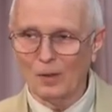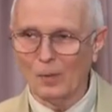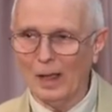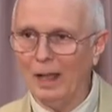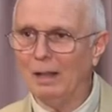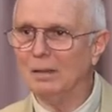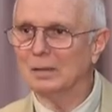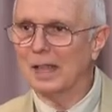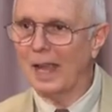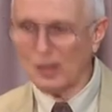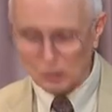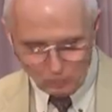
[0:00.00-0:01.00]
Well,
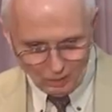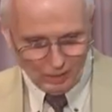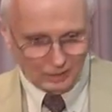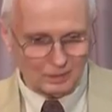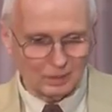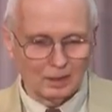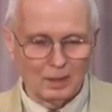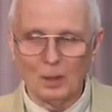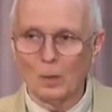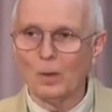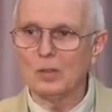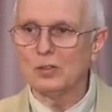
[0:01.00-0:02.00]
guess what?
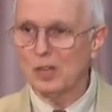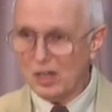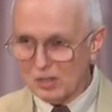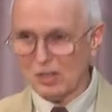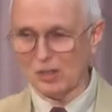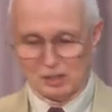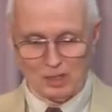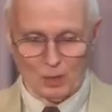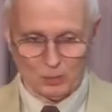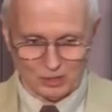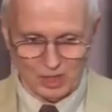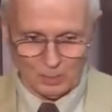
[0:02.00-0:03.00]
When Jesus
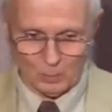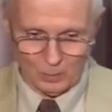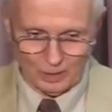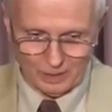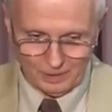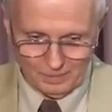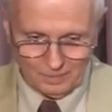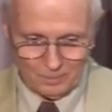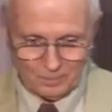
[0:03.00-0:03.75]
goes somewhere,